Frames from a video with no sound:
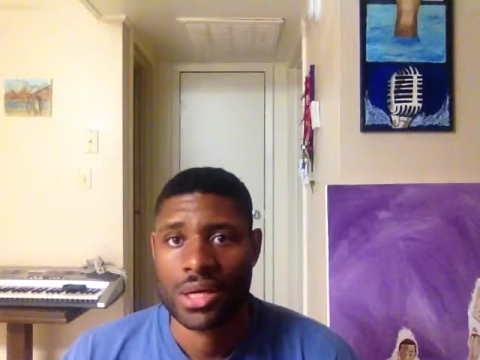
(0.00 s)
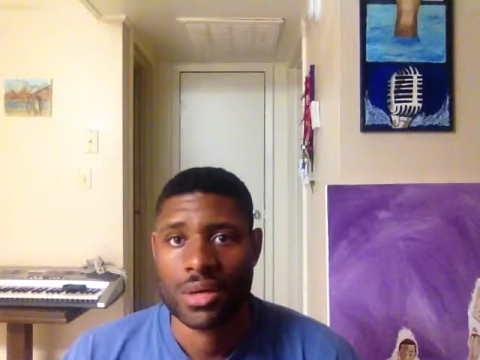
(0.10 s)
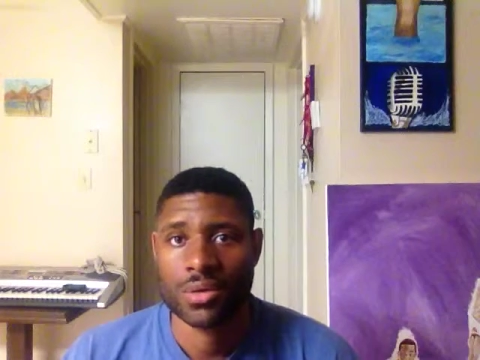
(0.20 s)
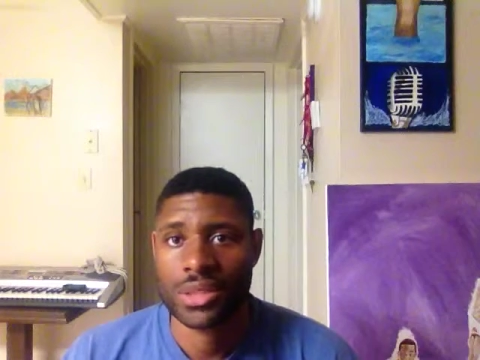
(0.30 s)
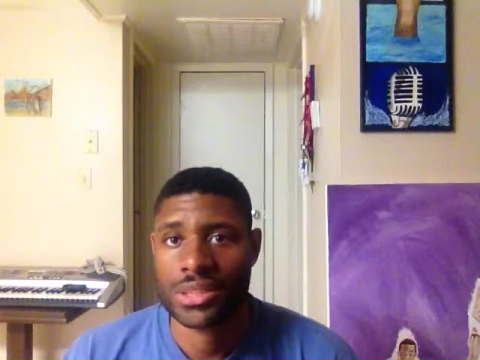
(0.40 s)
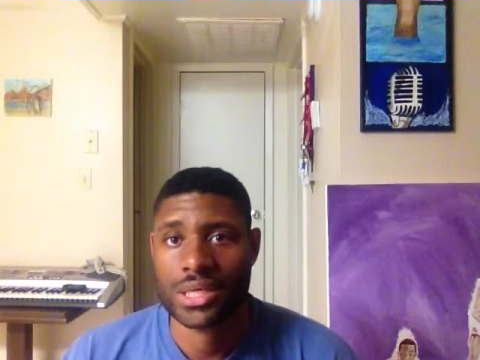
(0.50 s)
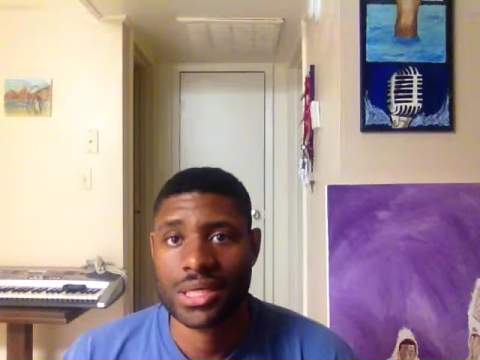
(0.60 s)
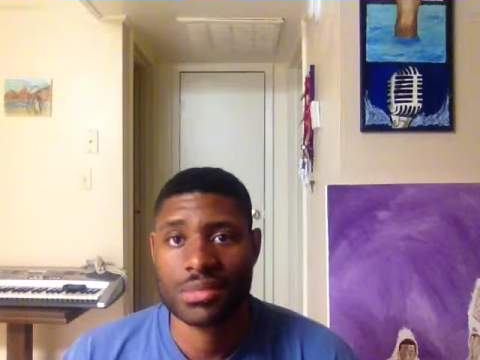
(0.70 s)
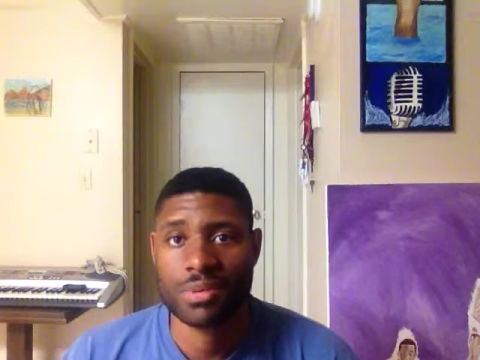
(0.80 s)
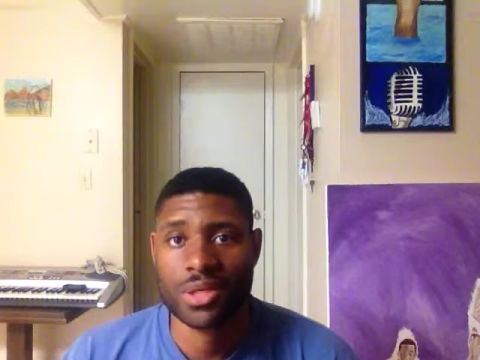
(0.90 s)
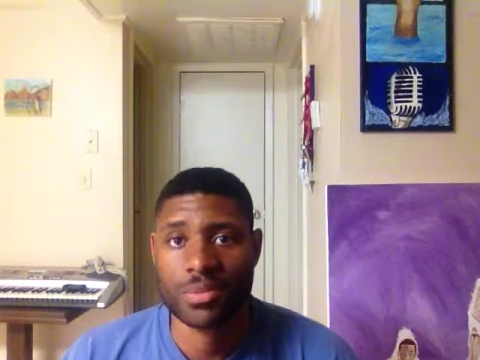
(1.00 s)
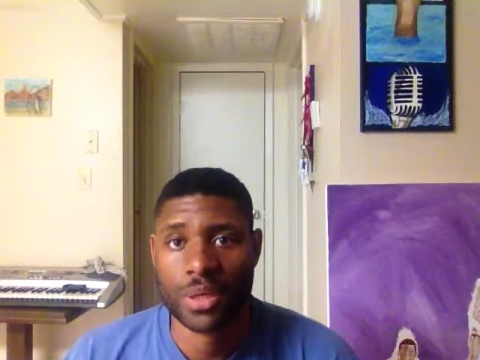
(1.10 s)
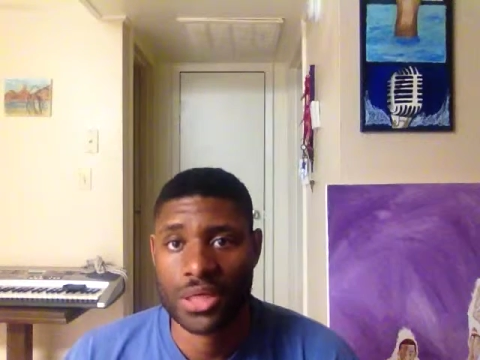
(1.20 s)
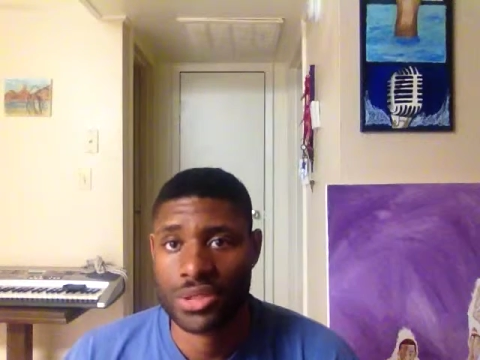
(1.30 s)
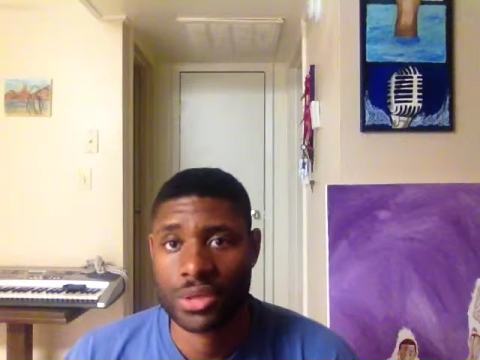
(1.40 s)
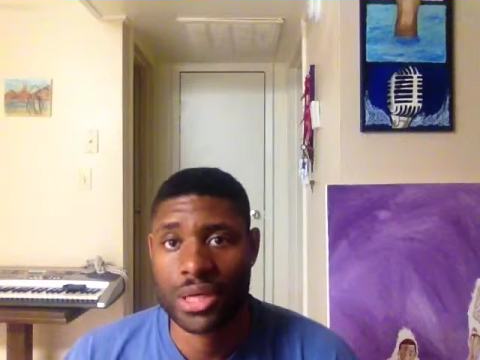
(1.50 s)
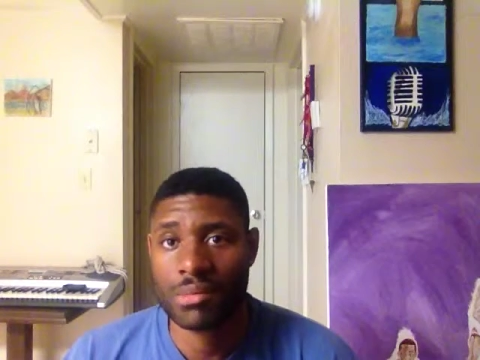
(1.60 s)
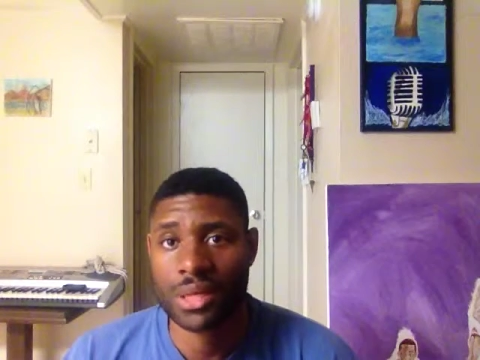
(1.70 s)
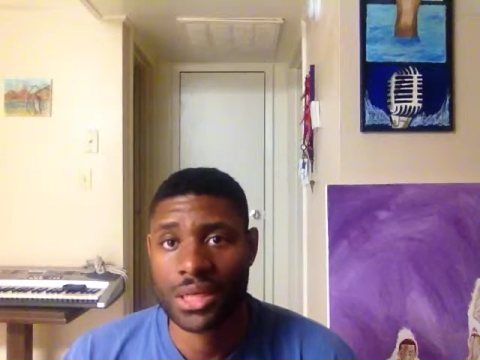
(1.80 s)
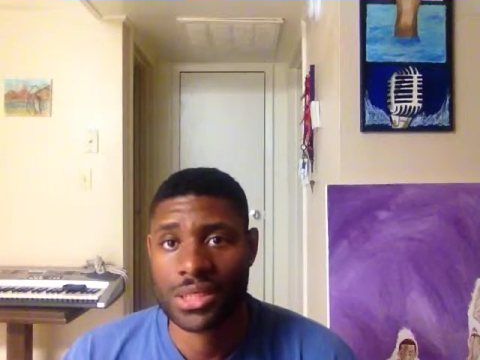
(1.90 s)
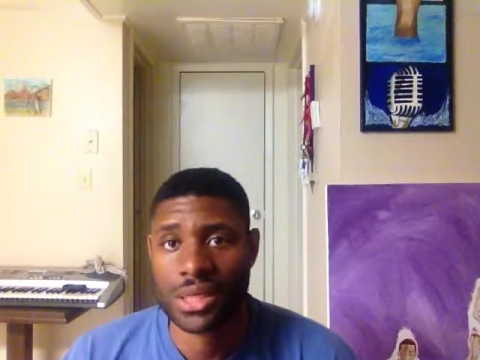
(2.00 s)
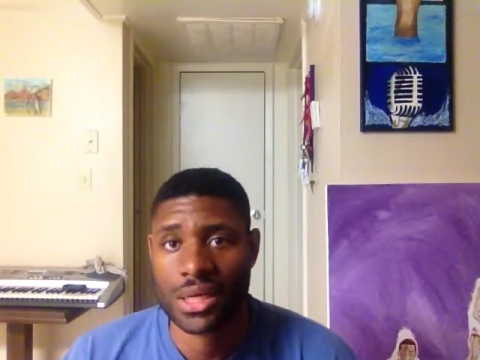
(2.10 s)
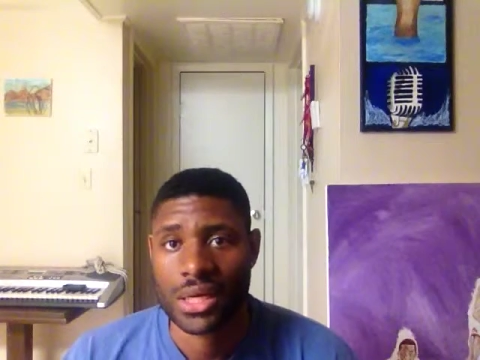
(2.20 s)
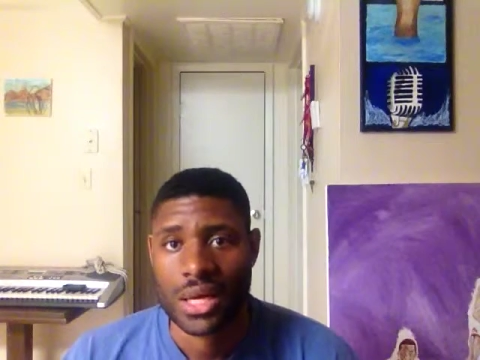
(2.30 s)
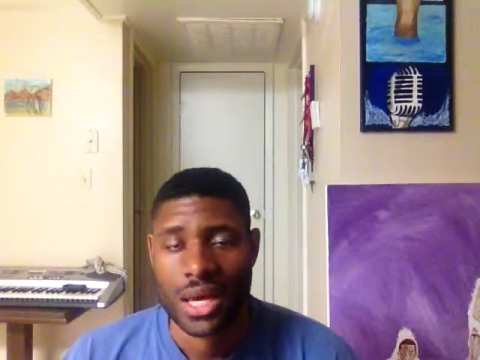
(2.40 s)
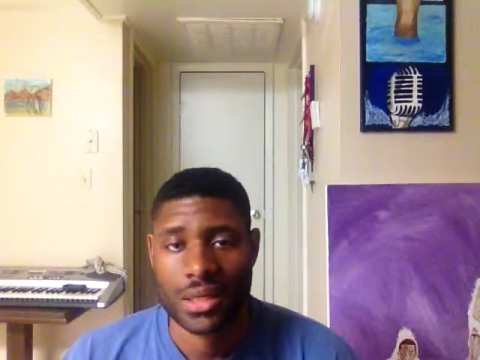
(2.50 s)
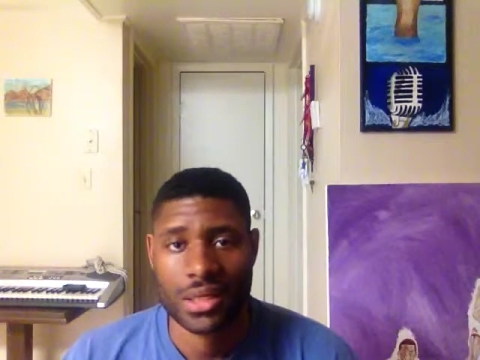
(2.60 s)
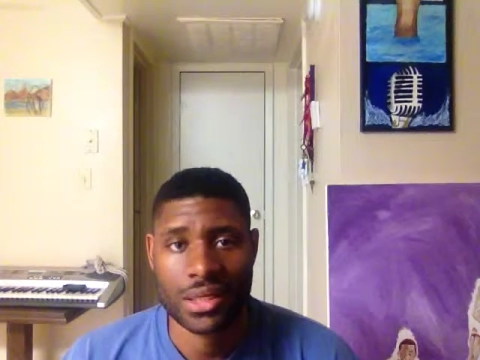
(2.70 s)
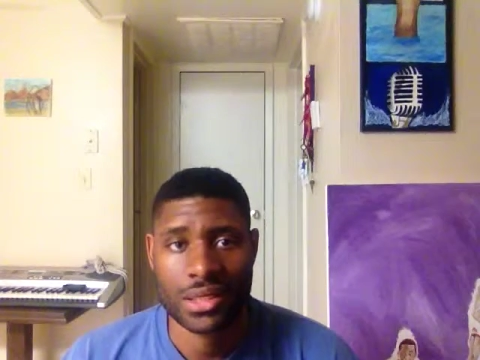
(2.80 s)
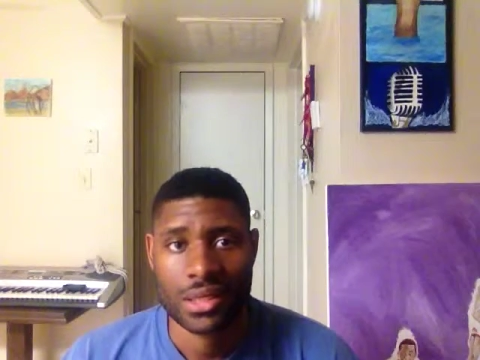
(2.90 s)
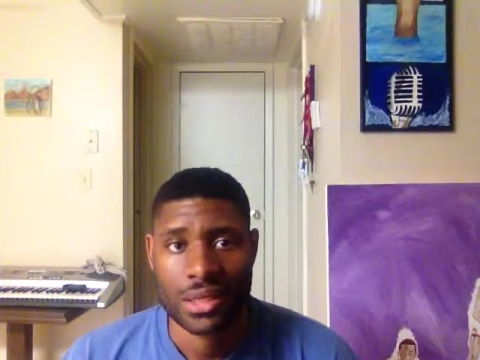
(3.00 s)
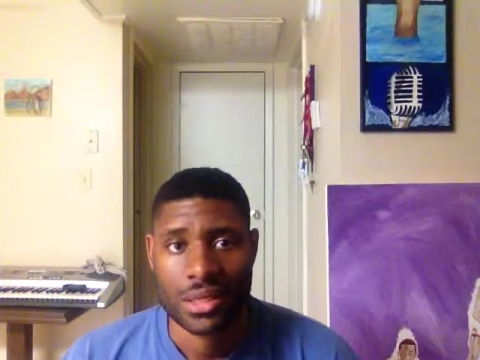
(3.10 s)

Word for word: who needs to get his bills paid treat him like shit. And then